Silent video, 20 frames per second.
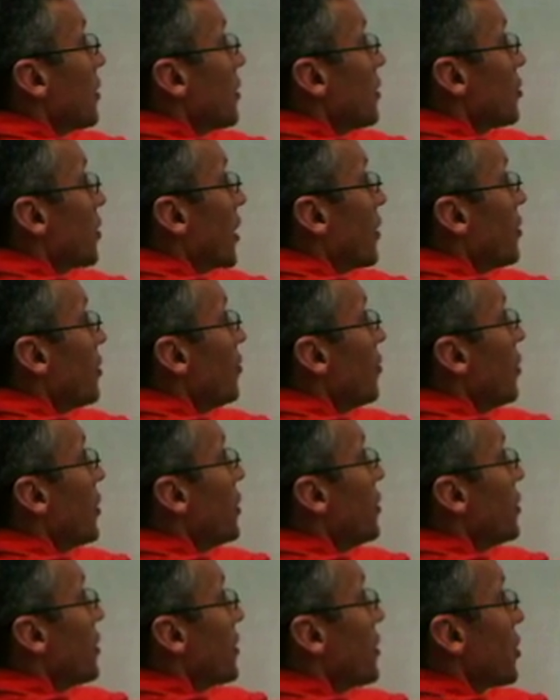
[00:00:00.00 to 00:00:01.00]
I'll try to avoid
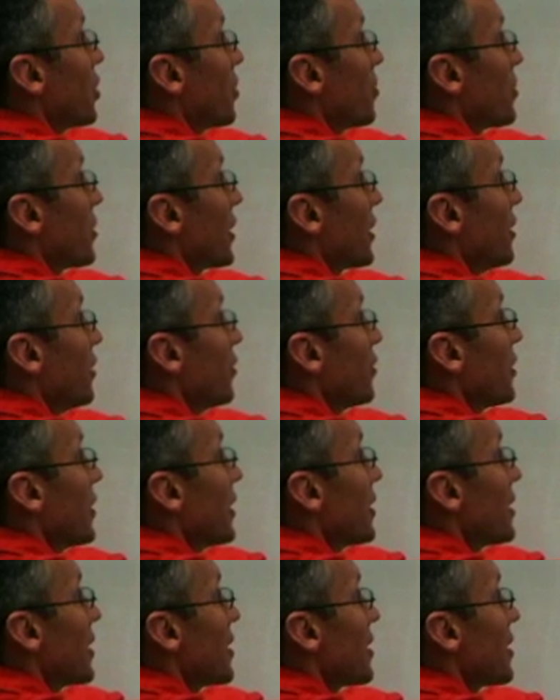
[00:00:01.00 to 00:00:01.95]
using the term signal for this.